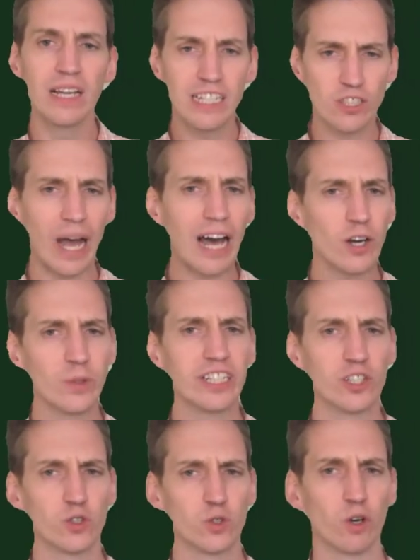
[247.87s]
So how do we
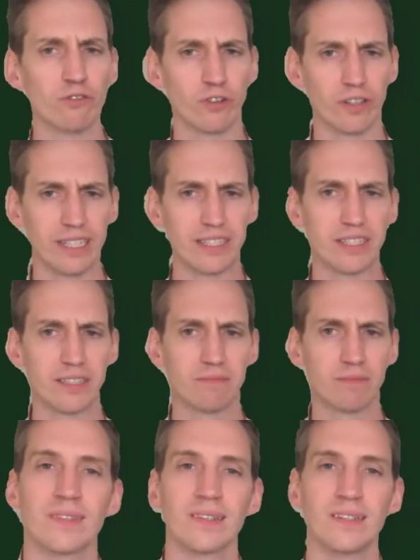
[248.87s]
control for this?
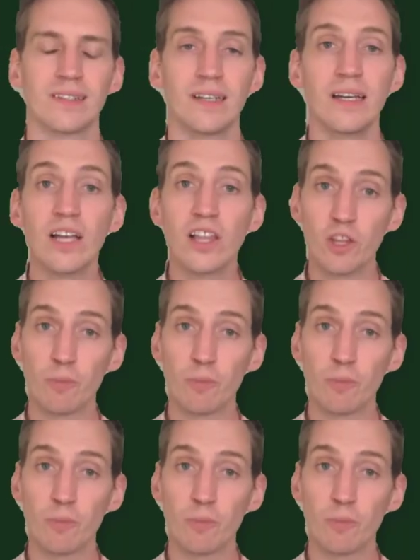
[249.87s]
The